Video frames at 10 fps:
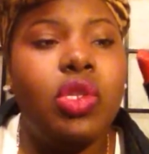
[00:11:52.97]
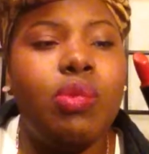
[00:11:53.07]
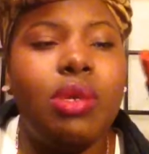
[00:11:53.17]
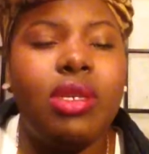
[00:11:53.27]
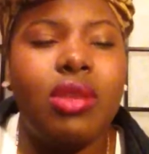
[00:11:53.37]

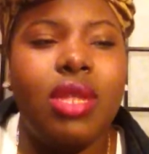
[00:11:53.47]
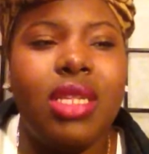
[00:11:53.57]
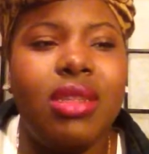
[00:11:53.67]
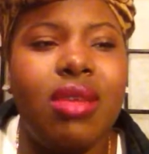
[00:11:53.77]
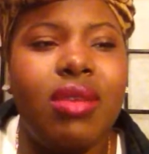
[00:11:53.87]
but so
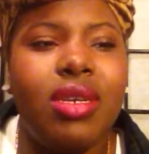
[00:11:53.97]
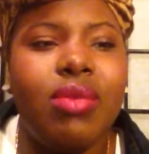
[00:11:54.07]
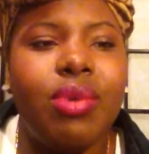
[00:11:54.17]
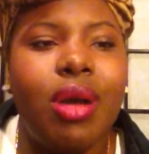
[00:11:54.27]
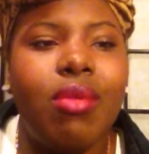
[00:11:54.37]
that's not really a
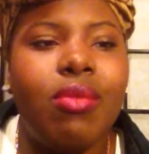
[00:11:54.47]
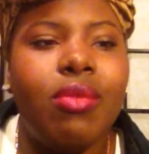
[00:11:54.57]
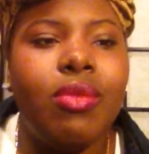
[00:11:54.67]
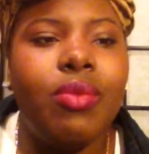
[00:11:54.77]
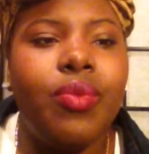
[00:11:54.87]
problem
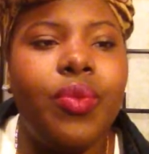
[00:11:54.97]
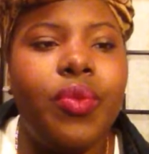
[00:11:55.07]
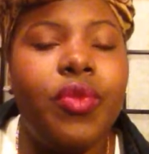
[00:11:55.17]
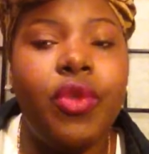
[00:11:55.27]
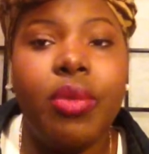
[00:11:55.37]

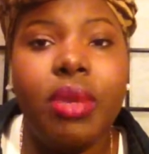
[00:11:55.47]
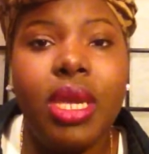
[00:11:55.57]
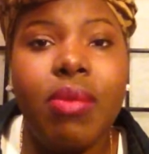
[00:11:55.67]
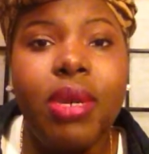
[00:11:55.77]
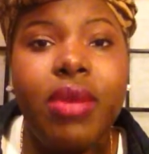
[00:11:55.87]
for
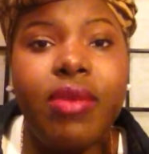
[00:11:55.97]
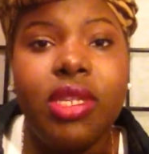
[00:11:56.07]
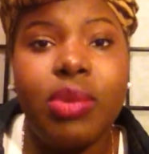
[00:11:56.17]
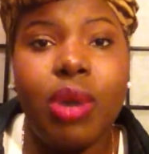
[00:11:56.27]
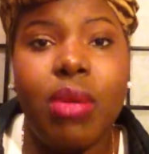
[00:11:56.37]
me. But if
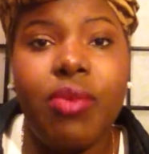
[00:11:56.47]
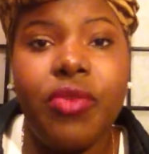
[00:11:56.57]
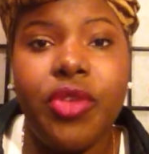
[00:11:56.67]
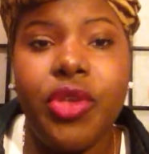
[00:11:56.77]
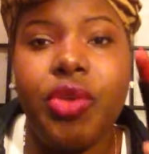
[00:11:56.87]
it's a problem
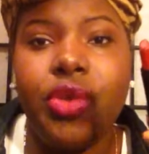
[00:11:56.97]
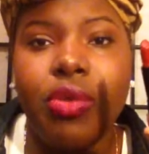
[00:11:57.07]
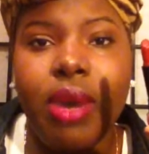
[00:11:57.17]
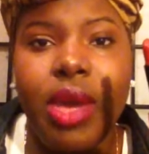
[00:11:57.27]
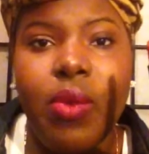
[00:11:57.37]
for you, you
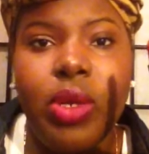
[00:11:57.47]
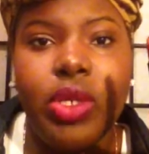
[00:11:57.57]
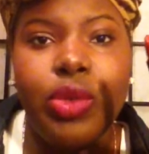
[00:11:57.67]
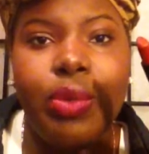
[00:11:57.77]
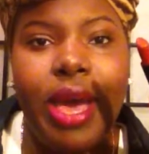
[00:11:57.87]
might want
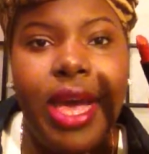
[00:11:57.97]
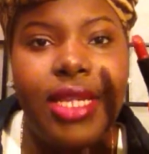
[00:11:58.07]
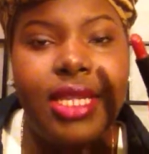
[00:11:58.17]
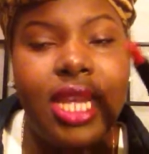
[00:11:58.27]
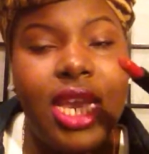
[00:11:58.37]
to
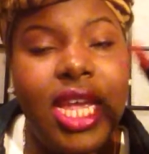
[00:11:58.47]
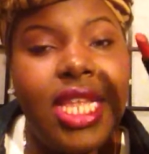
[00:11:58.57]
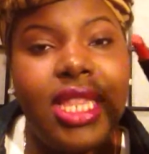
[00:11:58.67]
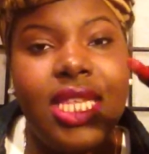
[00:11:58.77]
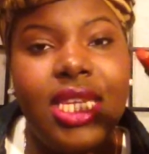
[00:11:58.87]
pass
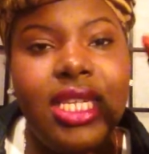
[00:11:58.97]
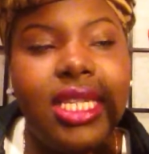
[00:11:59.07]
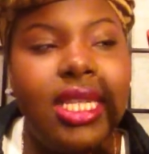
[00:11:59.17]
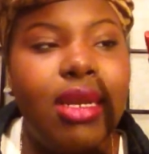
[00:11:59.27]
these